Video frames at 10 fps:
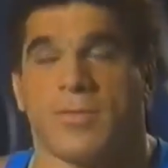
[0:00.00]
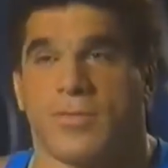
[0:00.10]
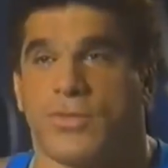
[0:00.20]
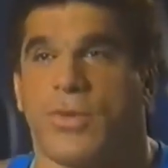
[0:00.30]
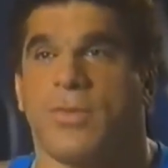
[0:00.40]

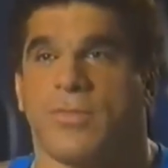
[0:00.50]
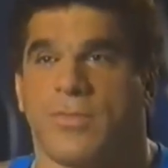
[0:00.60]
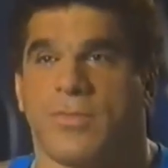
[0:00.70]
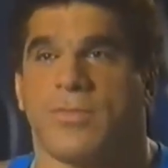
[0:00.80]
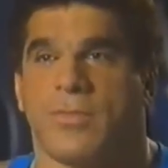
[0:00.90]
True.
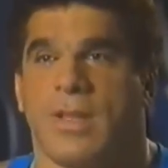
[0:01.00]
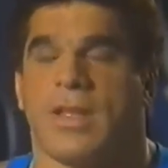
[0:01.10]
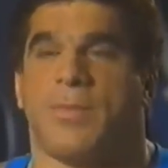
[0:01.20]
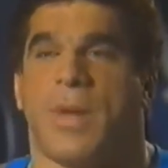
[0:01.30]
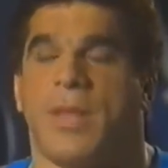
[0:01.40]

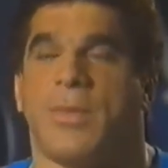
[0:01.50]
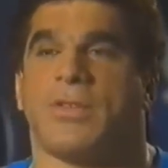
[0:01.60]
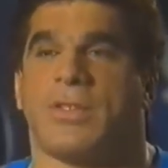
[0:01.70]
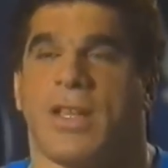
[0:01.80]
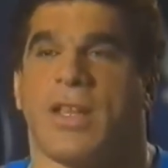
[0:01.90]

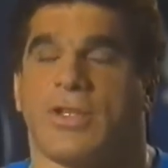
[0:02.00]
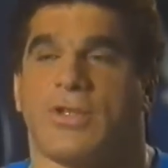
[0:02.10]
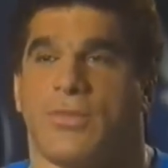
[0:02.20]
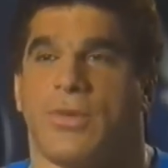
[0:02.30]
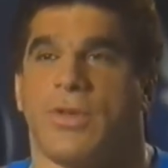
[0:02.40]
Bodybuilding is not how
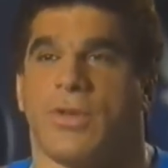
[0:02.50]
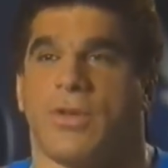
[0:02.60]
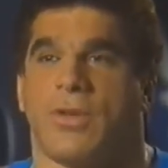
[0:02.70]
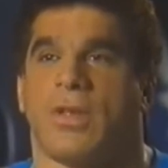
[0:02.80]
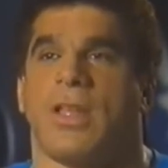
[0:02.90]
strong you
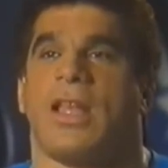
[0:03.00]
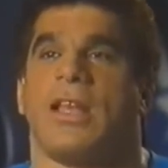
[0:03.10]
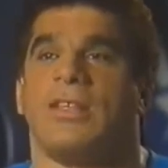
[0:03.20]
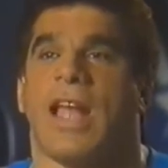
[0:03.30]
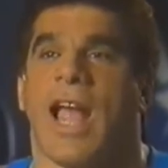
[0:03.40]
look,
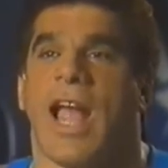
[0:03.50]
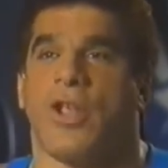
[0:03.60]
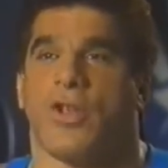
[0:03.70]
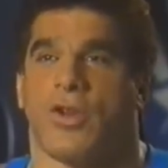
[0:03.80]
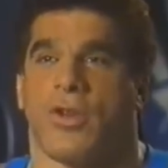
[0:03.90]
it's how
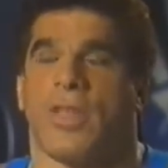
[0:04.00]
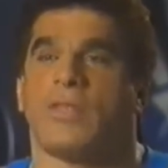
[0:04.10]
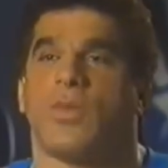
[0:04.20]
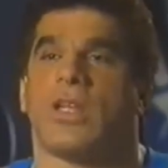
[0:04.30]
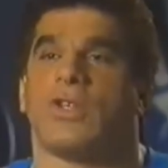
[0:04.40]
you look.
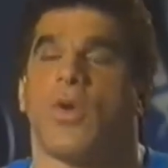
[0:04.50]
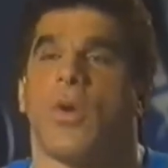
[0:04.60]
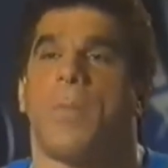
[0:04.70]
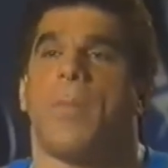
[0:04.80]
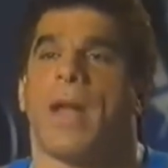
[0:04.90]
That's why it's
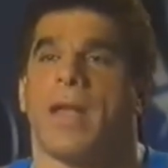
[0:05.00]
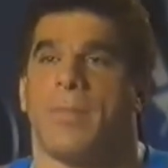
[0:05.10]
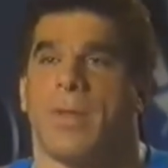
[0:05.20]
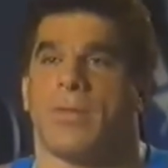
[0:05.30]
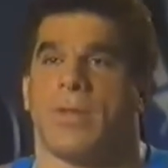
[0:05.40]
called
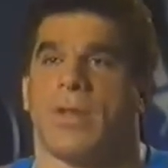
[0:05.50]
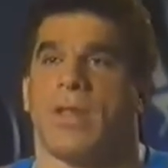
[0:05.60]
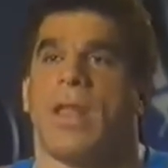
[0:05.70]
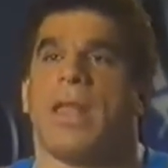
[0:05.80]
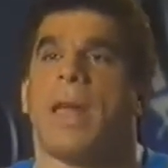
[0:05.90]
bodybuilding,
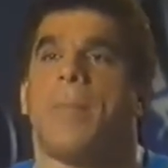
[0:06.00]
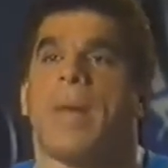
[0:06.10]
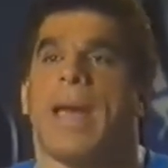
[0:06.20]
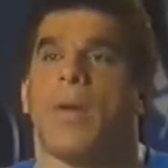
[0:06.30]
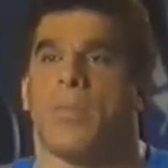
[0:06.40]
not
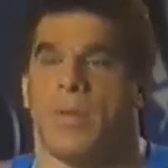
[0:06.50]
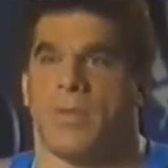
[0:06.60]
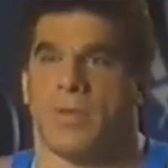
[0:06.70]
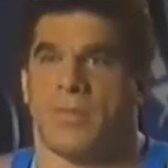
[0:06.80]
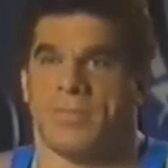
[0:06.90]
power
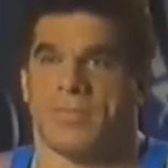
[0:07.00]
building.